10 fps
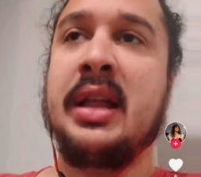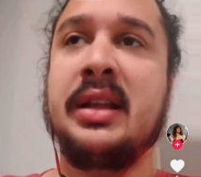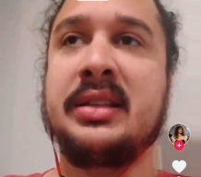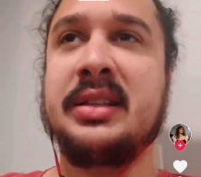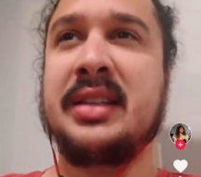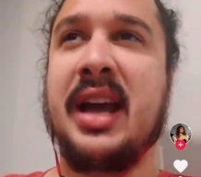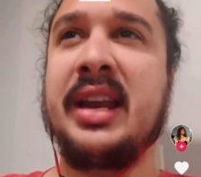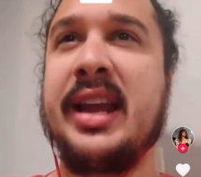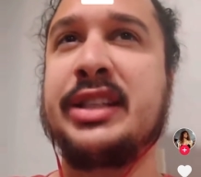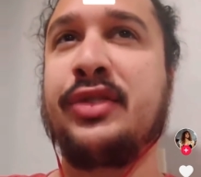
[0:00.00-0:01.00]
that
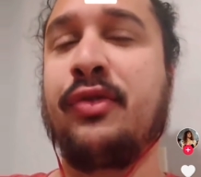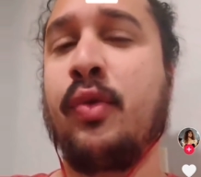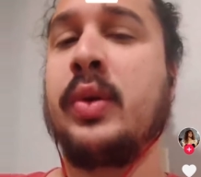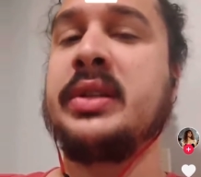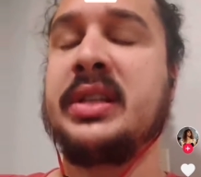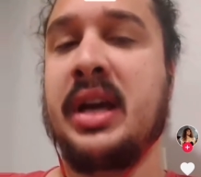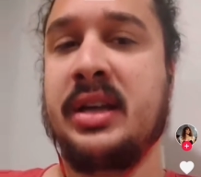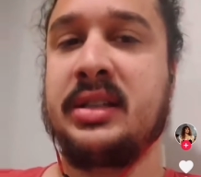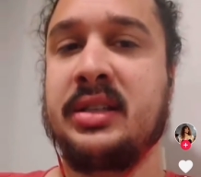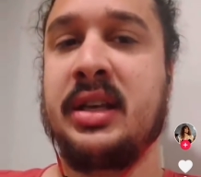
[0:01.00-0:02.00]
society has forced
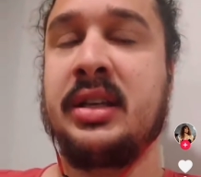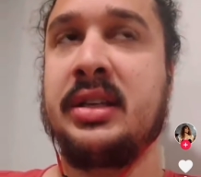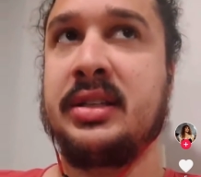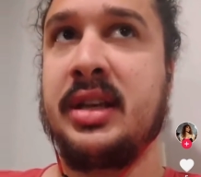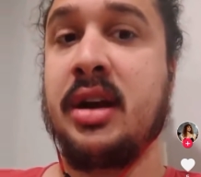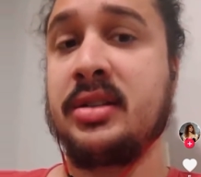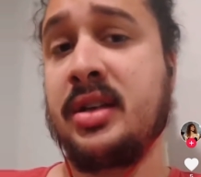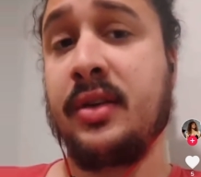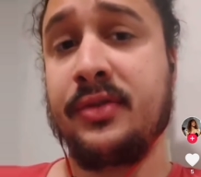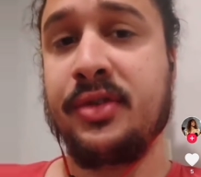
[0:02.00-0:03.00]
us to see
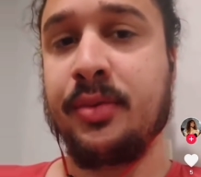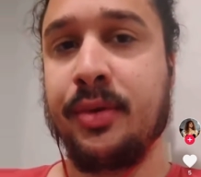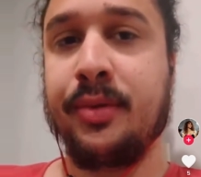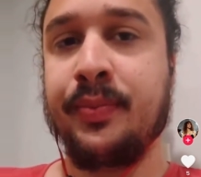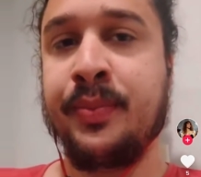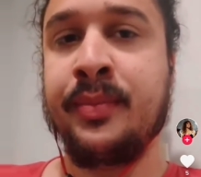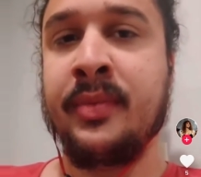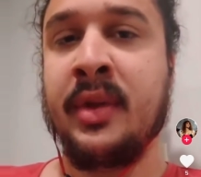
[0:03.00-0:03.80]
ourselves through,